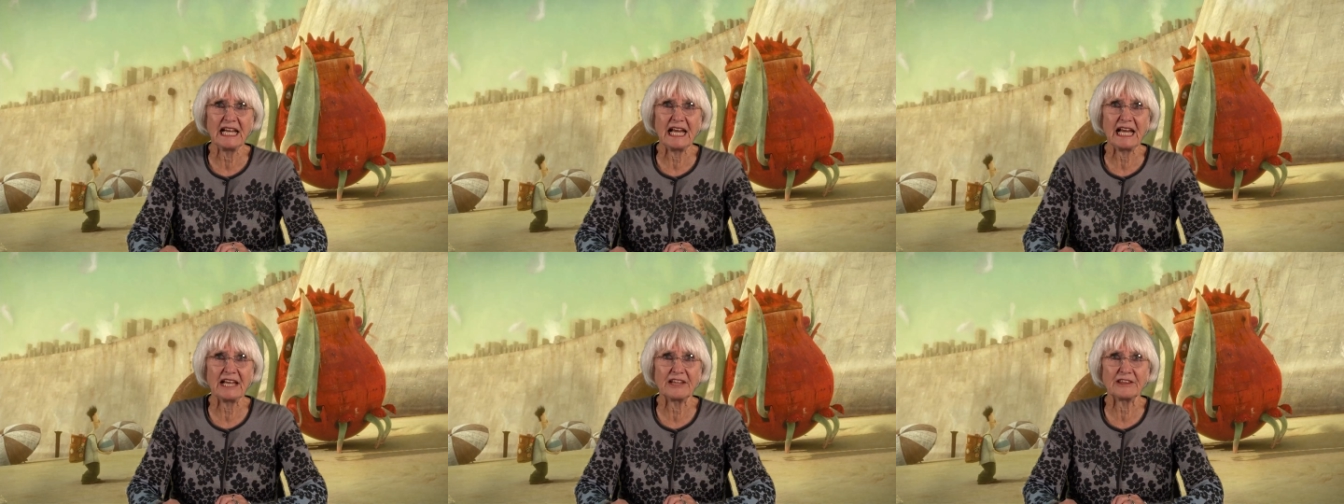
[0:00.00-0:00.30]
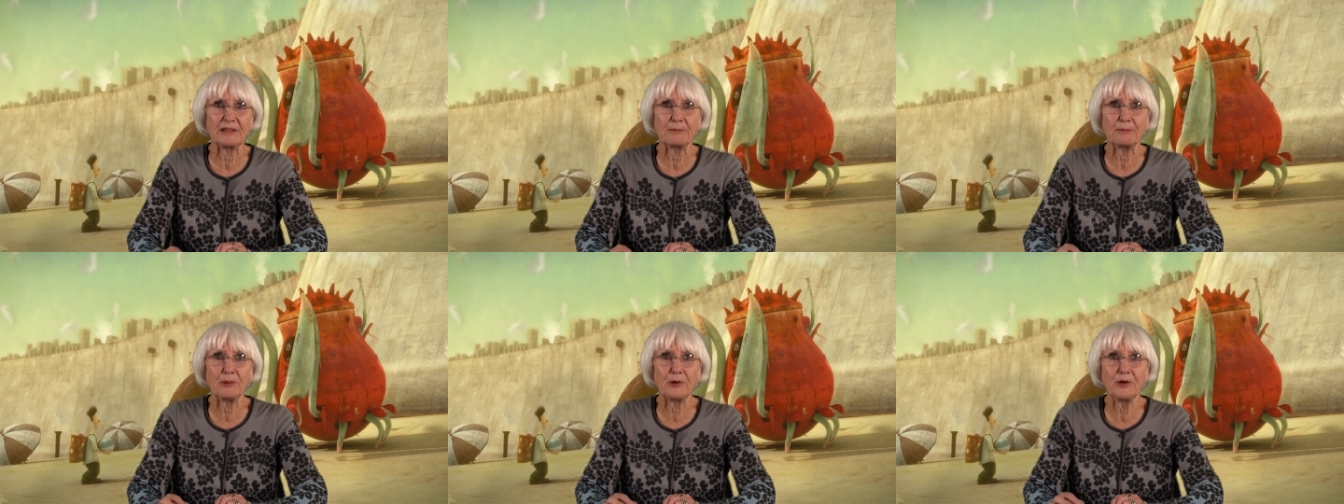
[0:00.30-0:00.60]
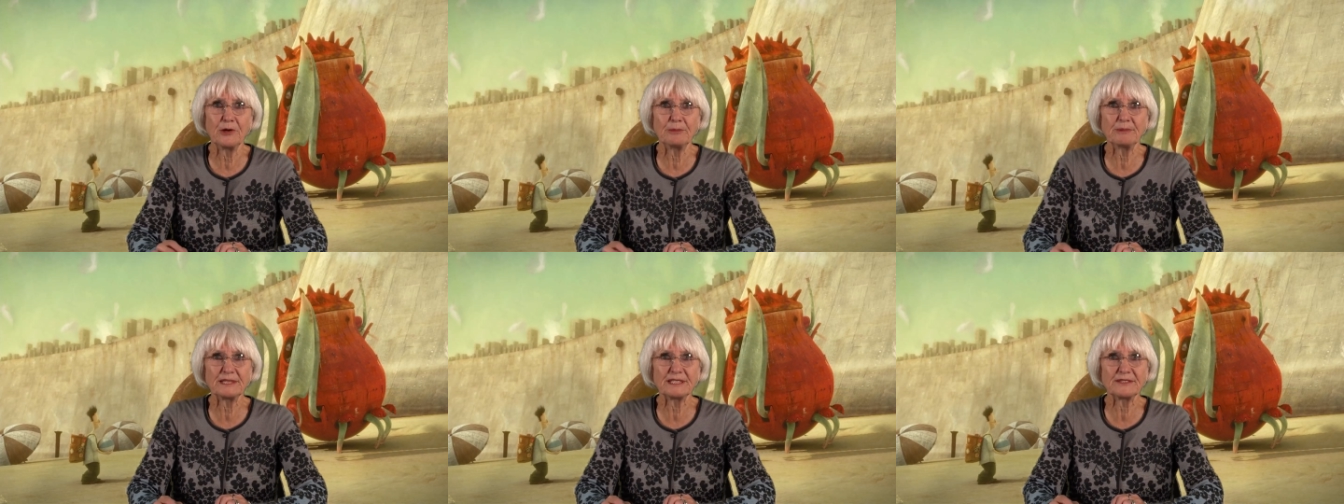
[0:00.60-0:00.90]
and the
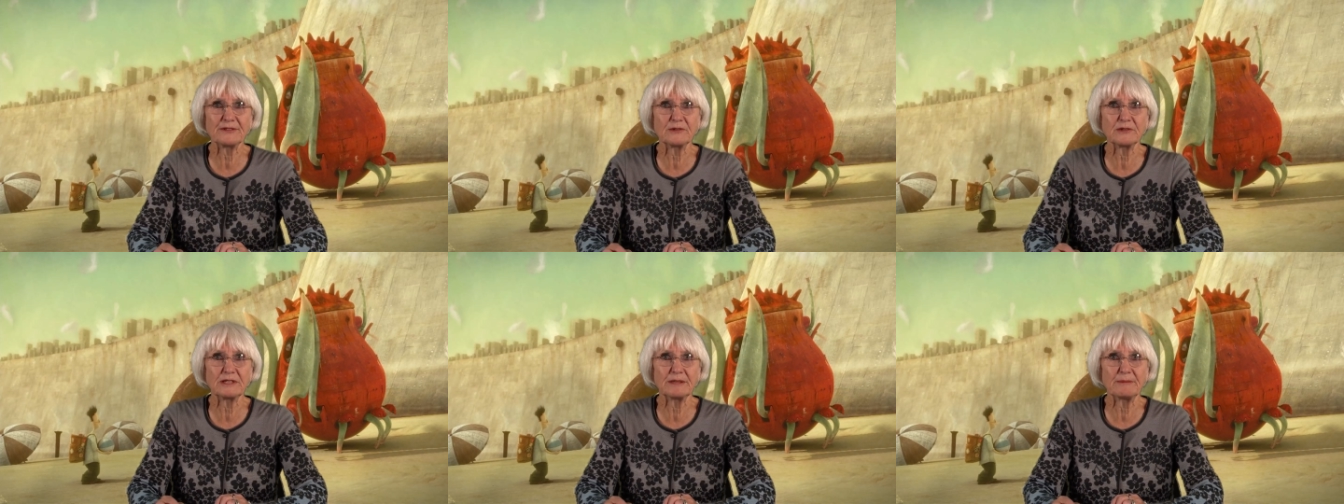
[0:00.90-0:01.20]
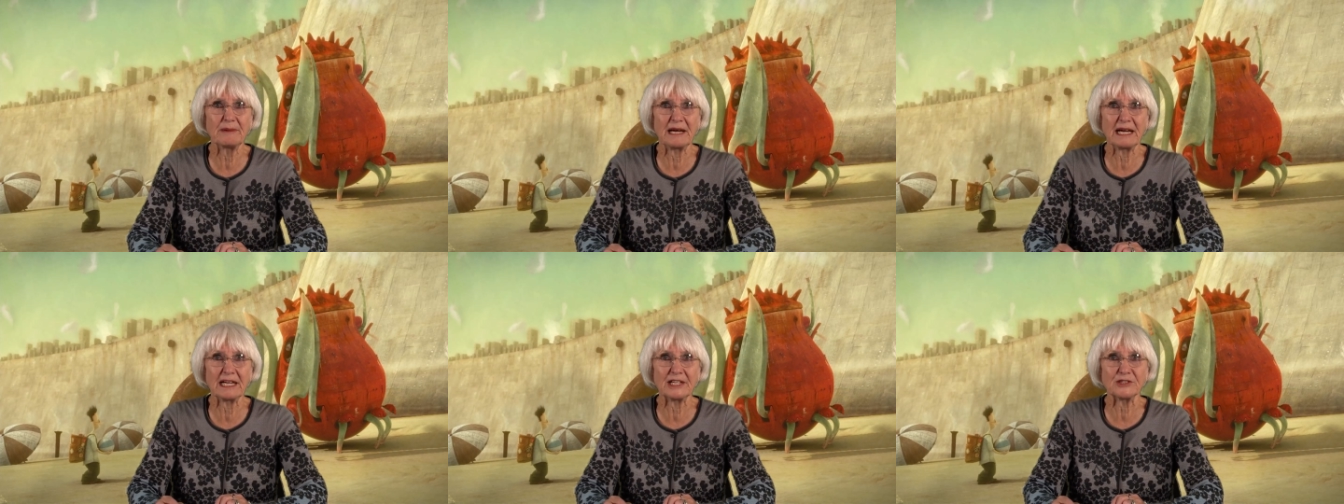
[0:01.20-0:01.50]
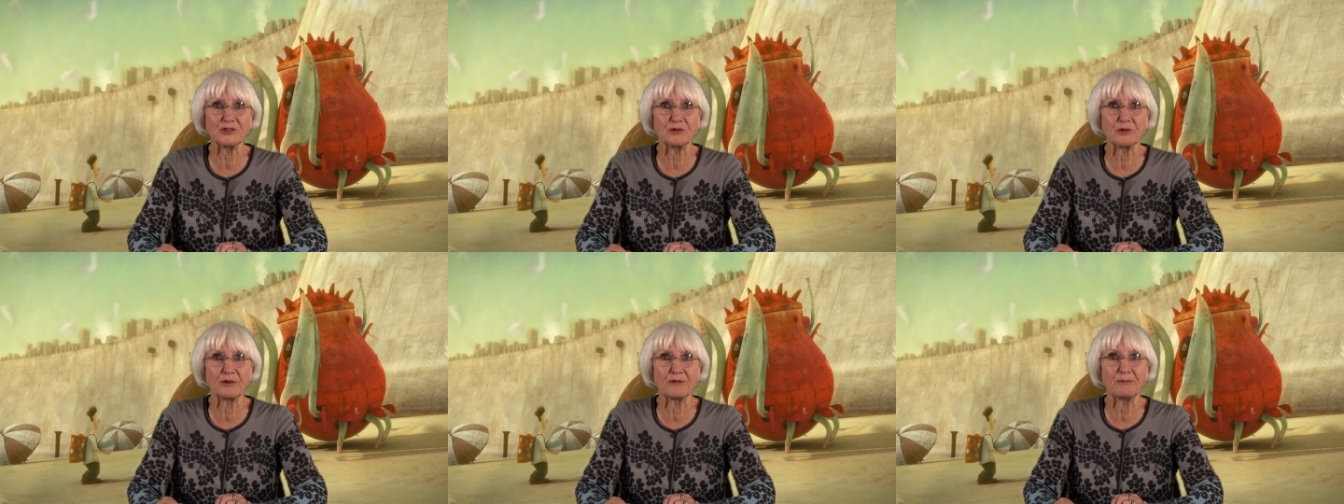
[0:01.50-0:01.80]
purposeful
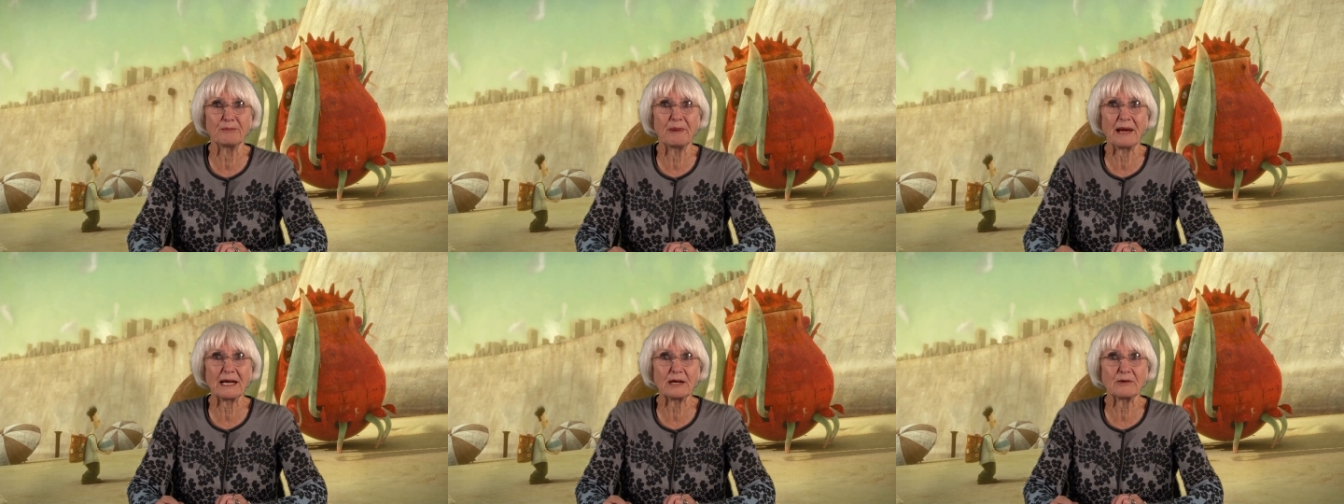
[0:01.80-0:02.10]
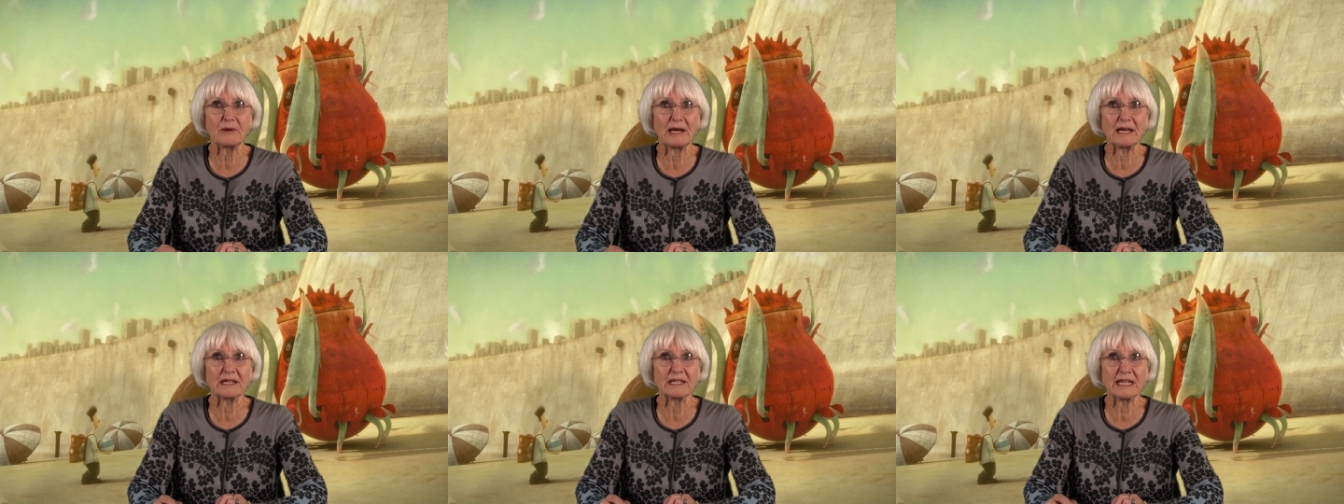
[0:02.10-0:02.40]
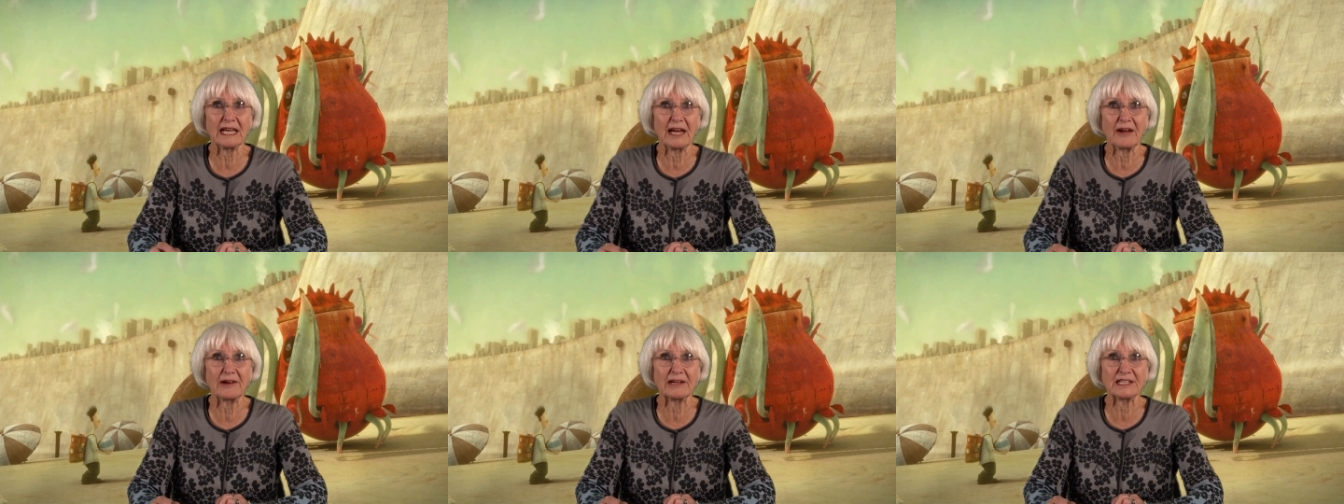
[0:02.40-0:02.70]
departure of background
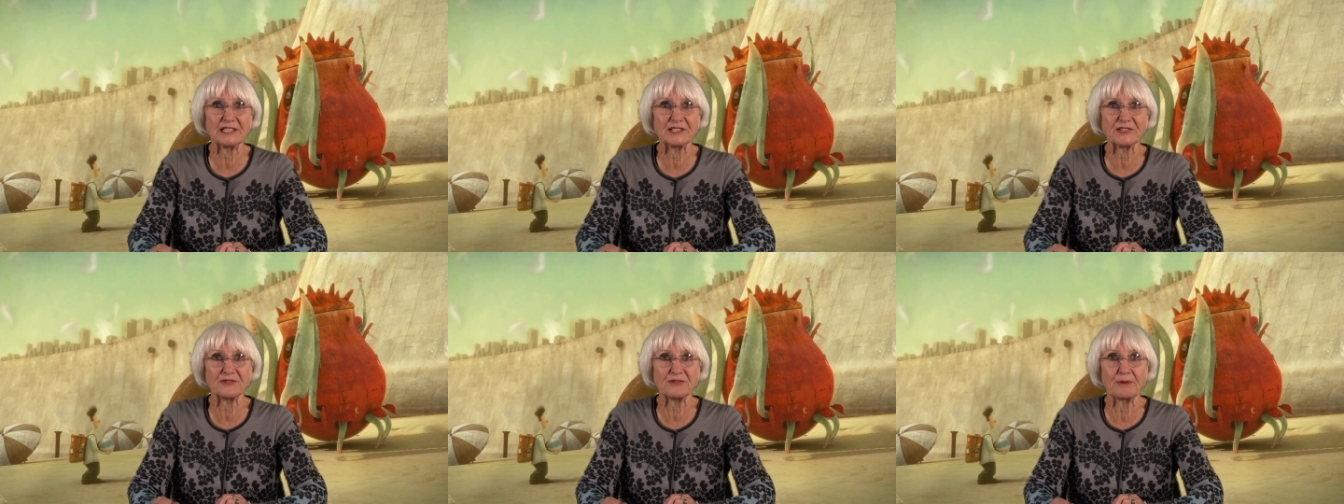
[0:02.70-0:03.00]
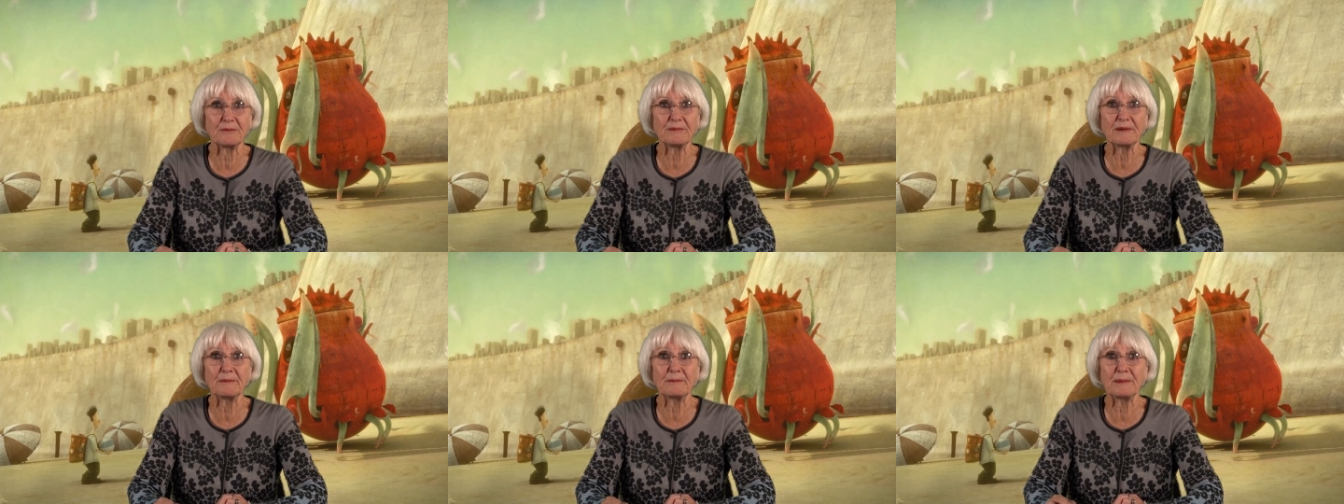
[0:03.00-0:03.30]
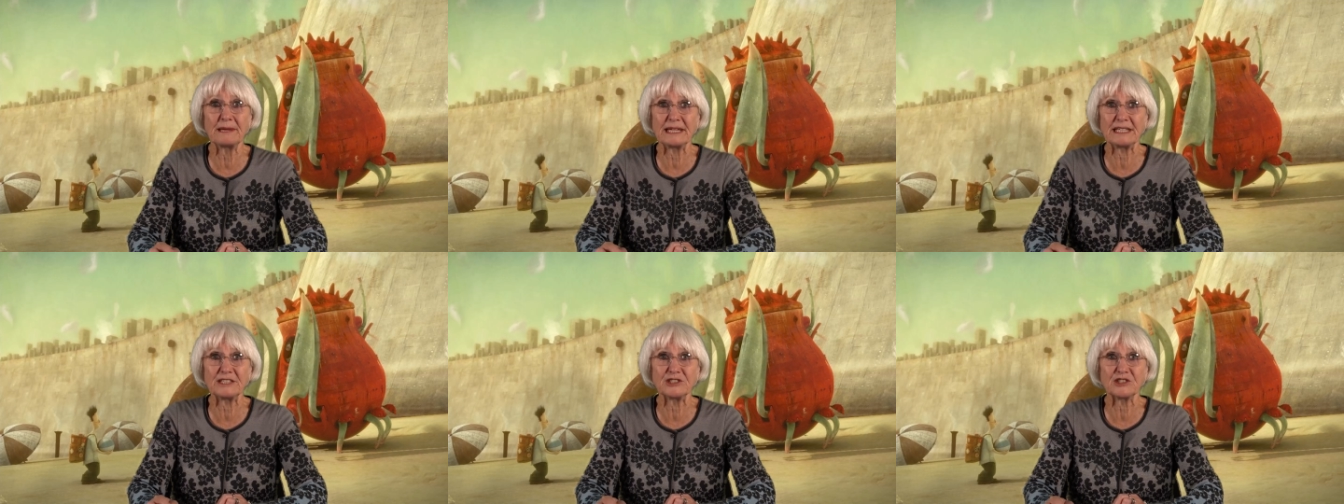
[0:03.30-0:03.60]
characters from the
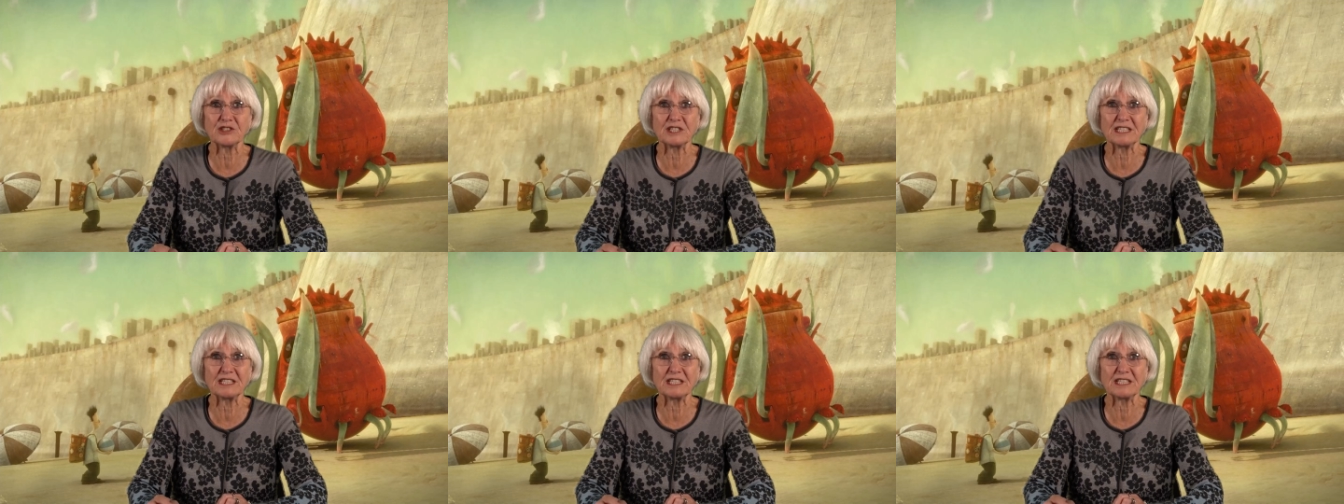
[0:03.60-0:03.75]
beach